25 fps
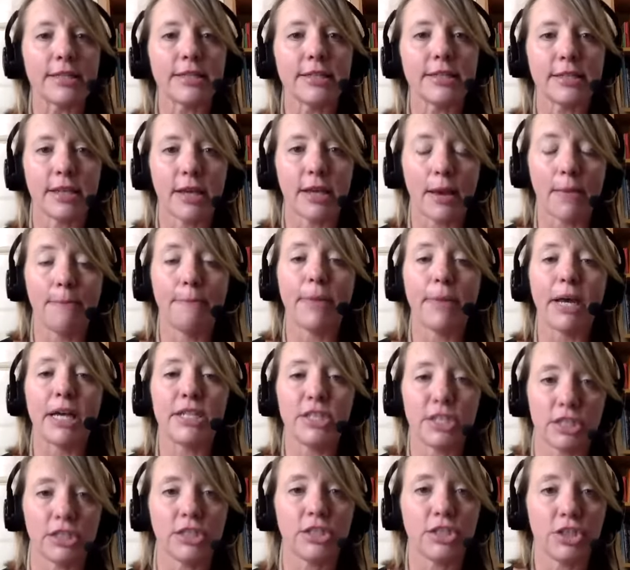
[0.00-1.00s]
That's a
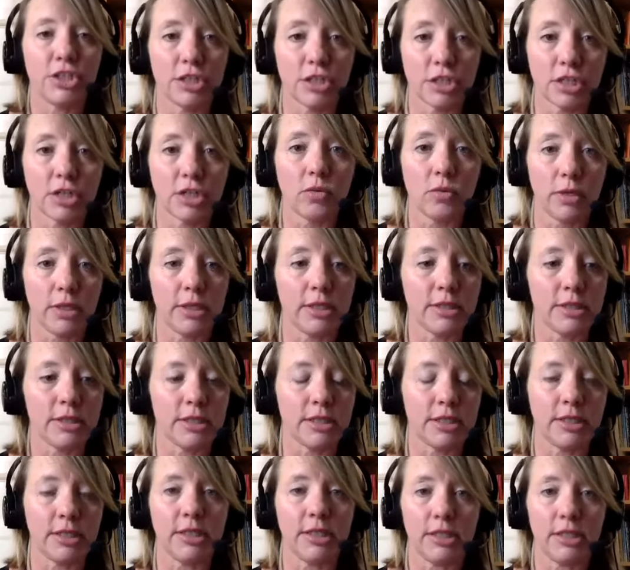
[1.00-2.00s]
budget you're going
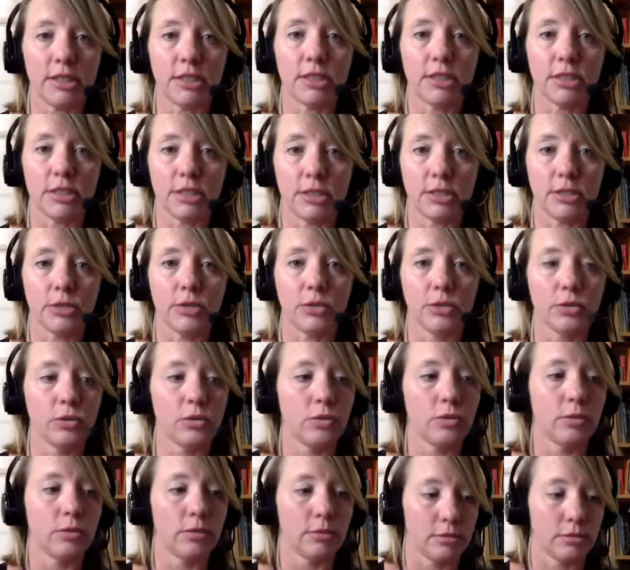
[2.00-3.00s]
to need
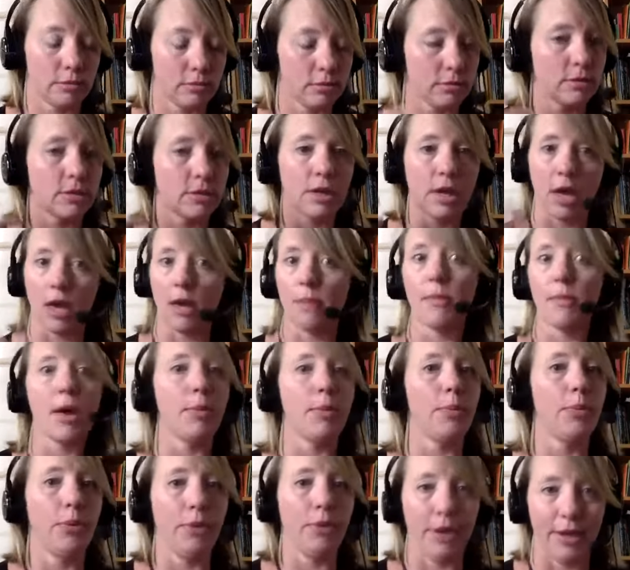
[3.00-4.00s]
to come
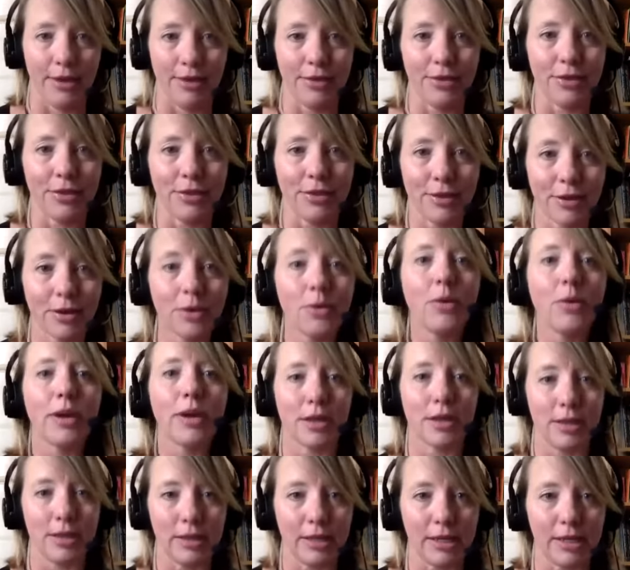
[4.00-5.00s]
up with
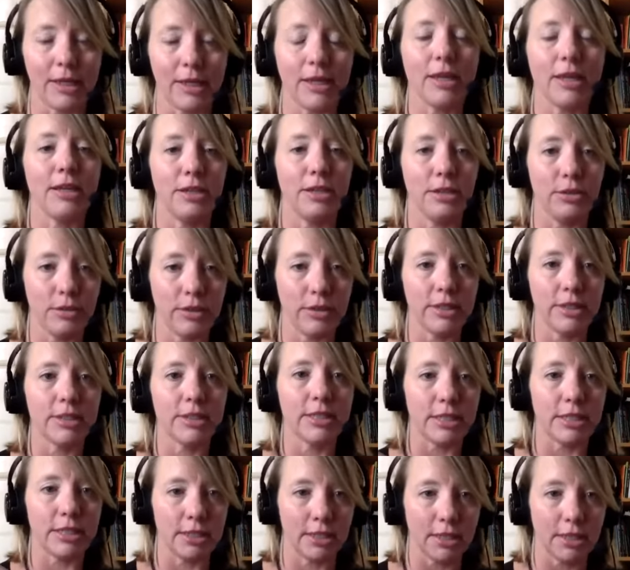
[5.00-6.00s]
quickly, and you need
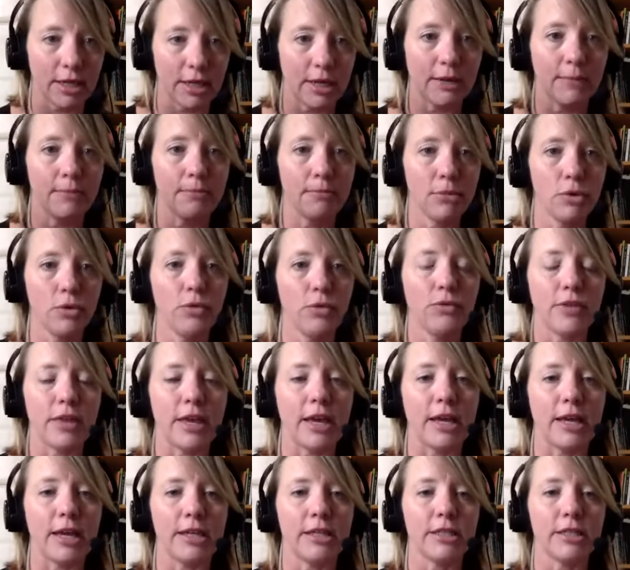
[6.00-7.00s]
to kind of move
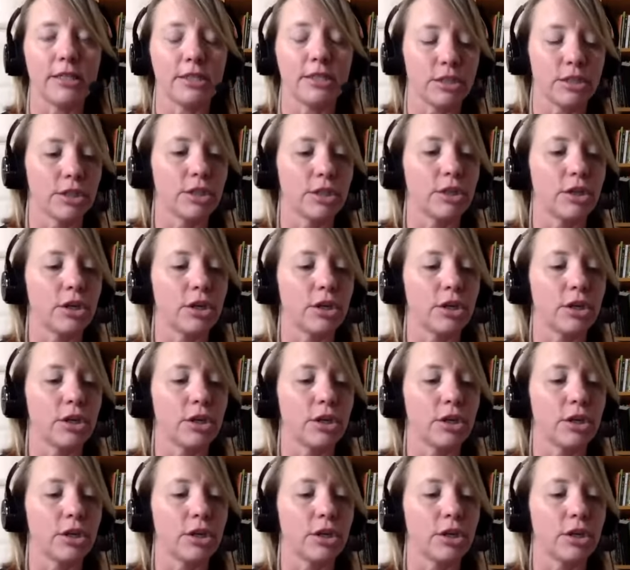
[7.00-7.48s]
that into